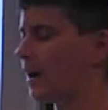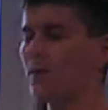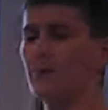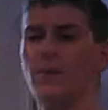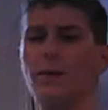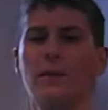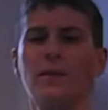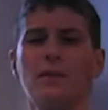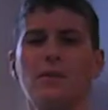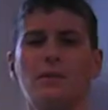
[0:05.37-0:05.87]
I'm
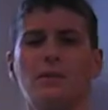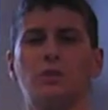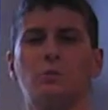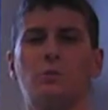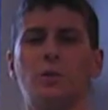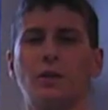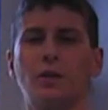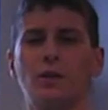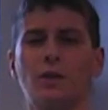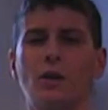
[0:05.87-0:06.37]
making this
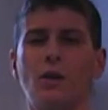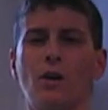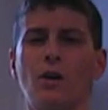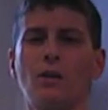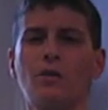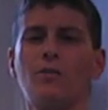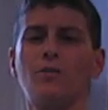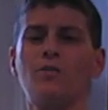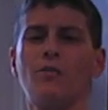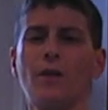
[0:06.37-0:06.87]
beer
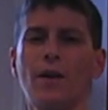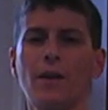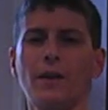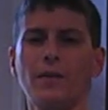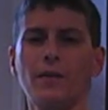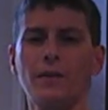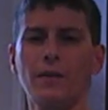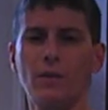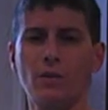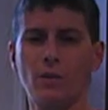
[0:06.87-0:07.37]
called
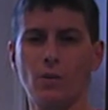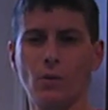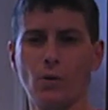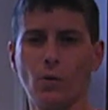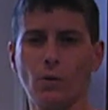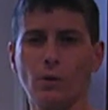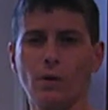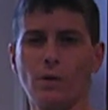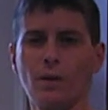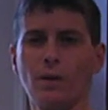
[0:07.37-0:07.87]
Fire in the
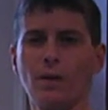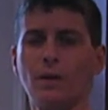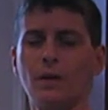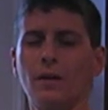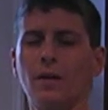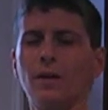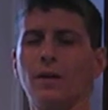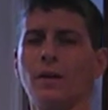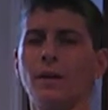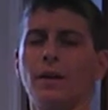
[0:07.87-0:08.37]
Hole.
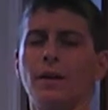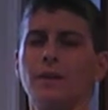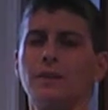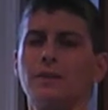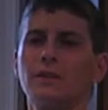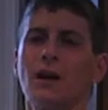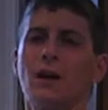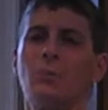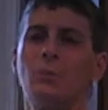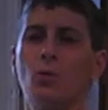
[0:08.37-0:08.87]

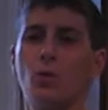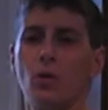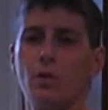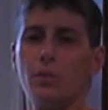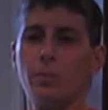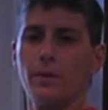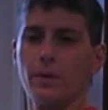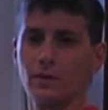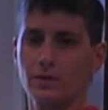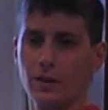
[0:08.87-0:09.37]
It's a
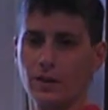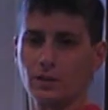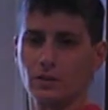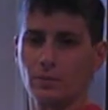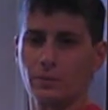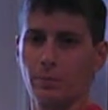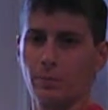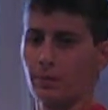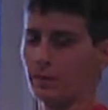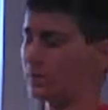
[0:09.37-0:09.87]
more beer
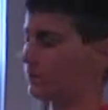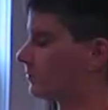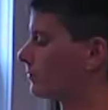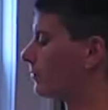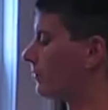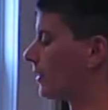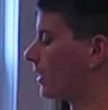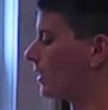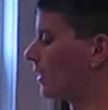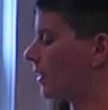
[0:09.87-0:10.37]
recipe.
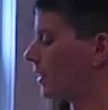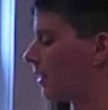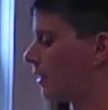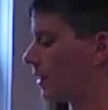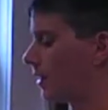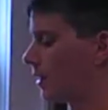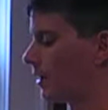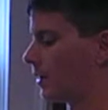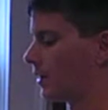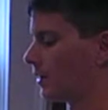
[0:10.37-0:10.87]

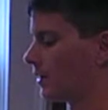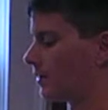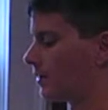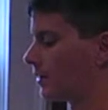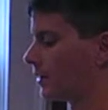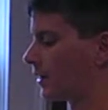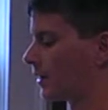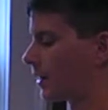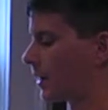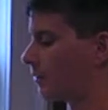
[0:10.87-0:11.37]

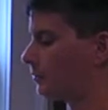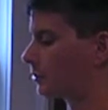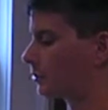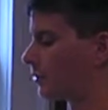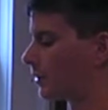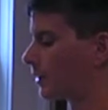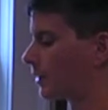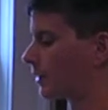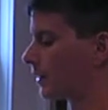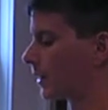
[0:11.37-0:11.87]
And it comes
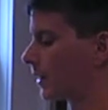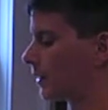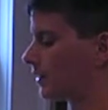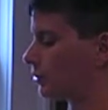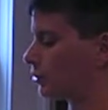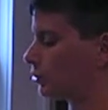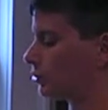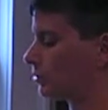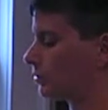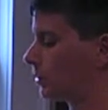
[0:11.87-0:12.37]
with
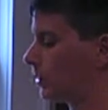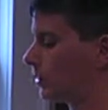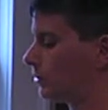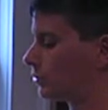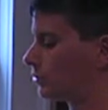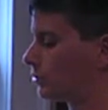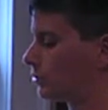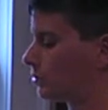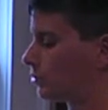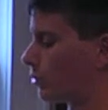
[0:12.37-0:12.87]
12
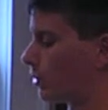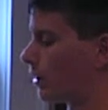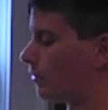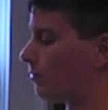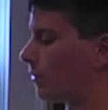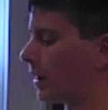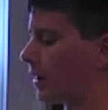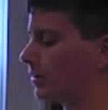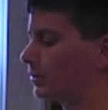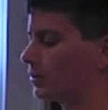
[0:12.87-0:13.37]

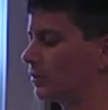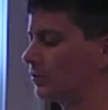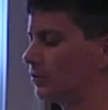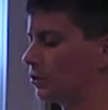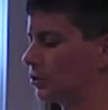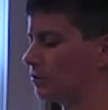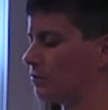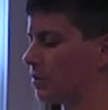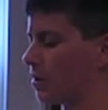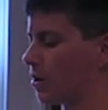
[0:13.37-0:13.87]
pounds of
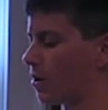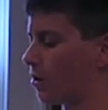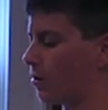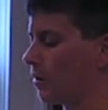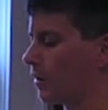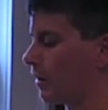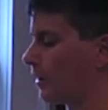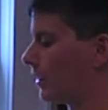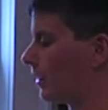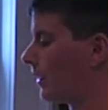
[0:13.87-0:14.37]

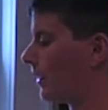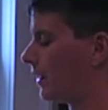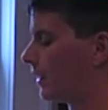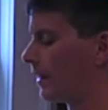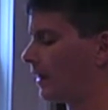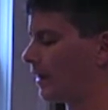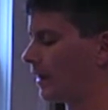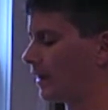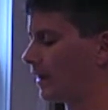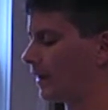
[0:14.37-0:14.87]
two-row,
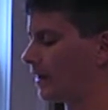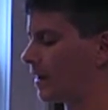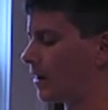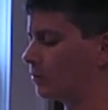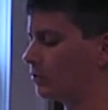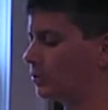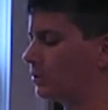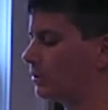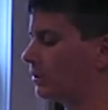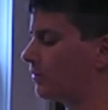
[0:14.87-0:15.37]
8
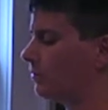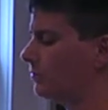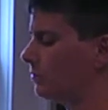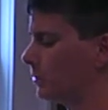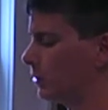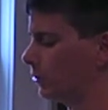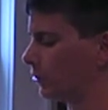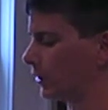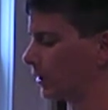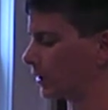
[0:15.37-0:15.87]
ounces of
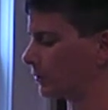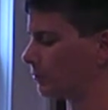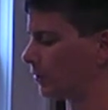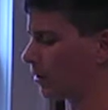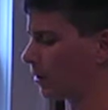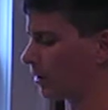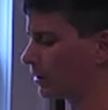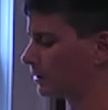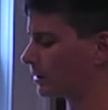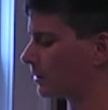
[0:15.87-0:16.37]
Munich
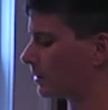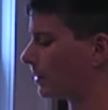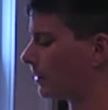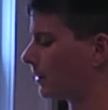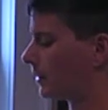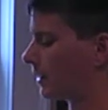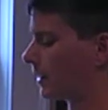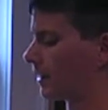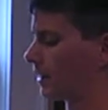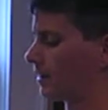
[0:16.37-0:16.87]
malt,
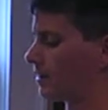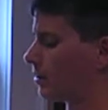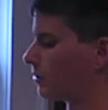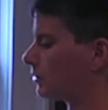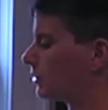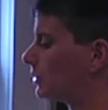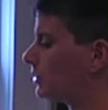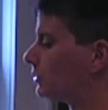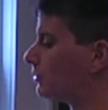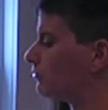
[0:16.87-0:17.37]
8
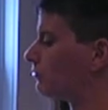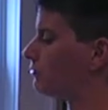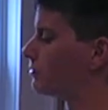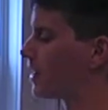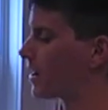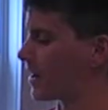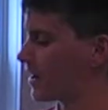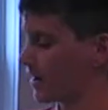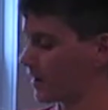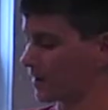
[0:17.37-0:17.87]
ounces of
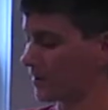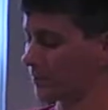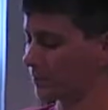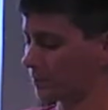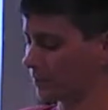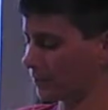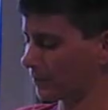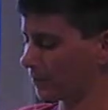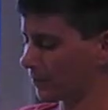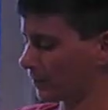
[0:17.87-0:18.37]
rye,
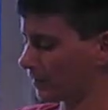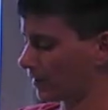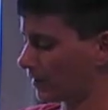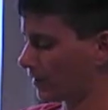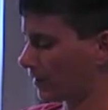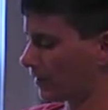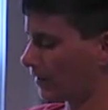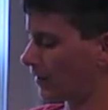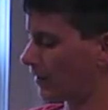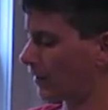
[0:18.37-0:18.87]

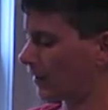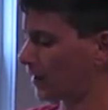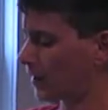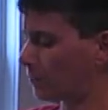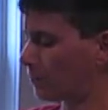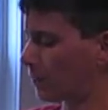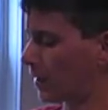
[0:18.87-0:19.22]
a